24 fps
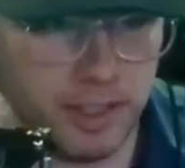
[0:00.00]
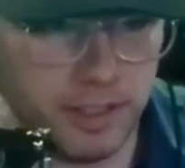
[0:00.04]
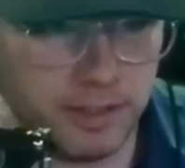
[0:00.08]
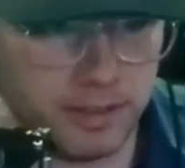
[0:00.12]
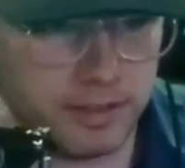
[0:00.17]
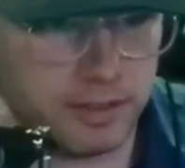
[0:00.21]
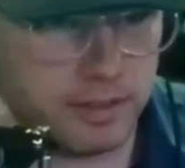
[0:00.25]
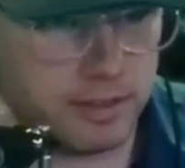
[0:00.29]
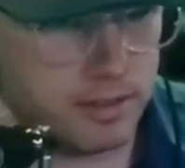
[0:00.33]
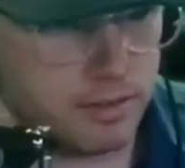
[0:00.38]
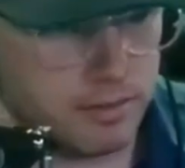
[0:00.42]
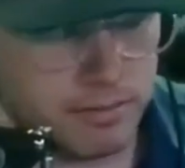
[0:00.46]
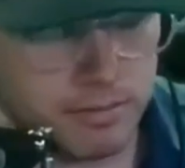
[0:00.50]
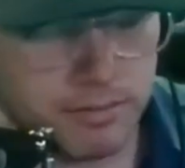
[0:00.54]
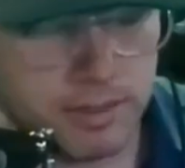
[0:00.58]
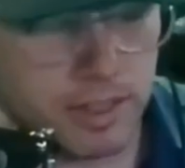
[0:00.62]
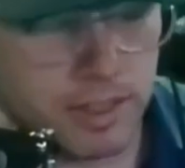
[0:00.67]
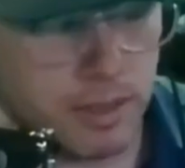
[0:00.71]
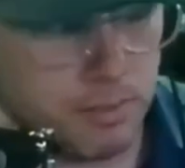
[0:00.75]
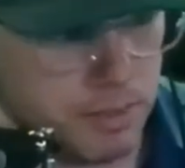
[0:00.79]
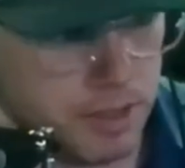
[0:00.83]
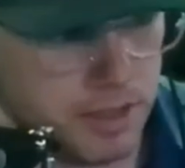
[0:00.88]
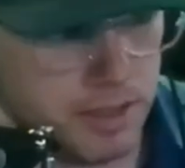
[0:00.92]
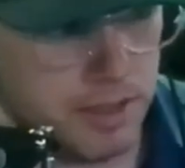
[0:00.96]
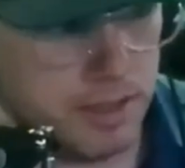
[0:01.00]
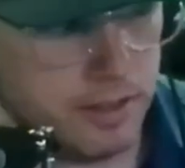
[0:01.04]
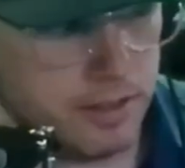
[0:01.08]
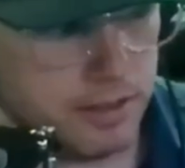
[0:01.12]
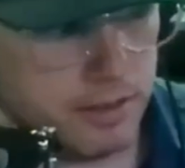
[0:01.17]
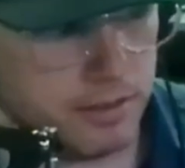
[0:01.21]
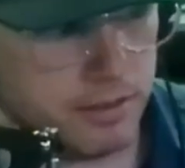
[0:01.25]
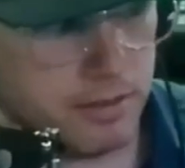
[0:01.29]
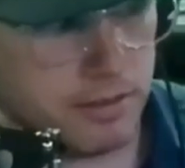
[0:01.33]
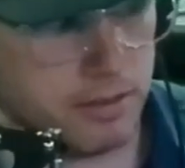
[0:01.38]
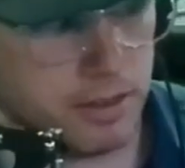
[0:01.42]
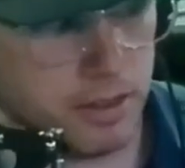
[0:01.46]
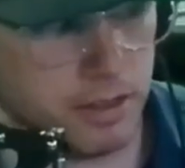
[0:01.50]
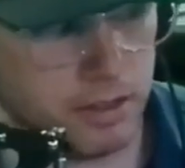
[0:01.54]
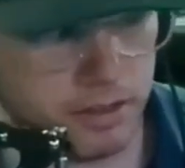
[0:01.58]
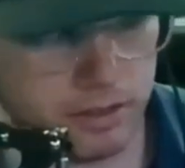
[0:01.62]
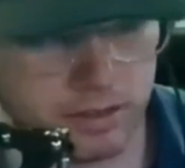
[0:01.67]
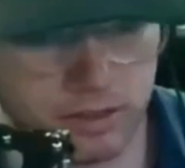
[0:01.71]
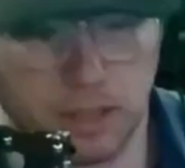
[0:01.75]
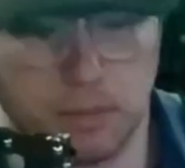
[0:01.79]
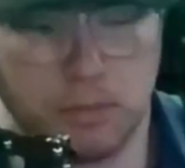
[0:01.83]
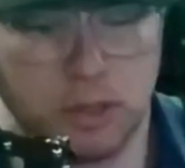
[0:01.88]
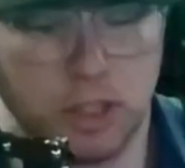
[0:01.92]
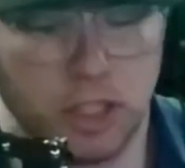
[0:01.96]
And that's something
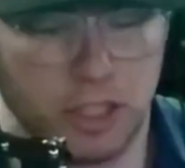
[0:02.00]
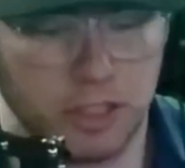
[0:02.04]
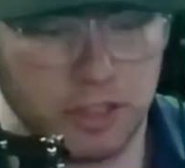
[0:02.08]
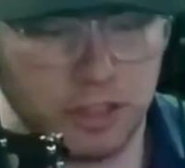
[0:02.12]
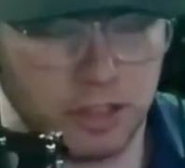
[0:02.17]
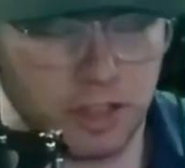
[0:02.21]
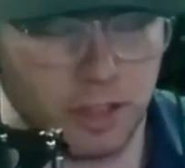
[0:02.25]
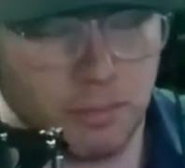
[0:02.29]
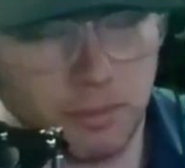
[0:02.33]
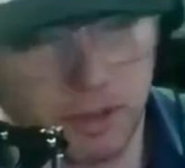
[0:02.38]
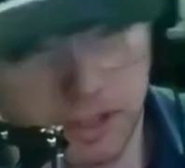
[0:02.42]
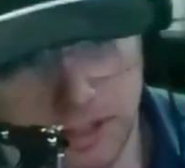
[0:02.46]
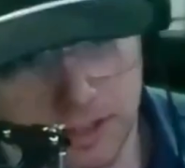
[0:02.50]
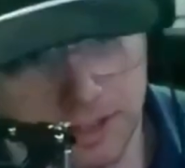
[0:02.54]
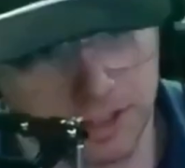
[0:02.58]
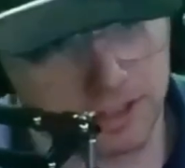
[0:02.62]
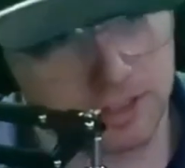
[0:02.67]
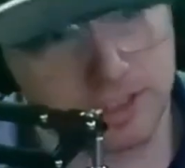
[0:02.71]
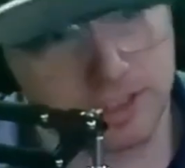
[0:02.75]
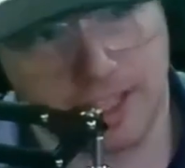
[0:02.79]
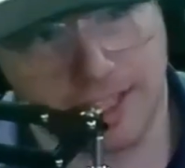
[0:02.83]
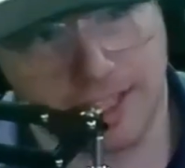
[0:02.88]
that some judge somewhere